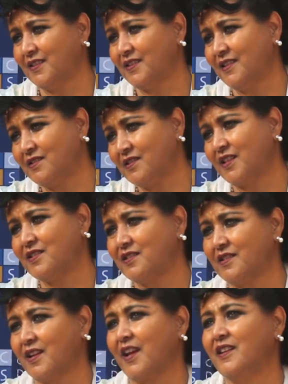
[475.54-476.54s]
And that's
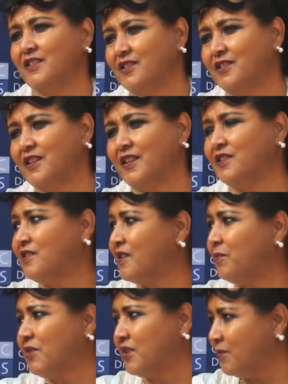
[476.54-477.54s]
the reality. And it's
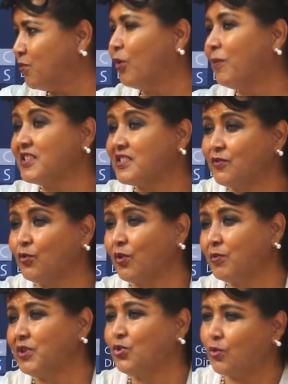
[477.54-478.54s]
a big diplomacy for
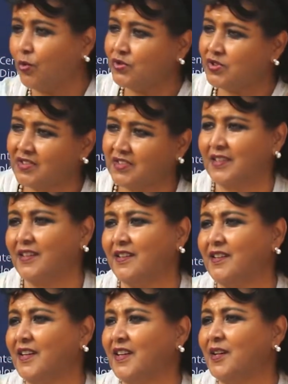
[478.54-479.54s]
me to host
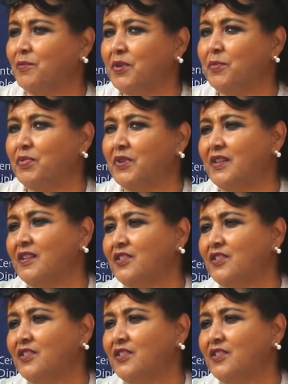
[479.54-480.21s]
people.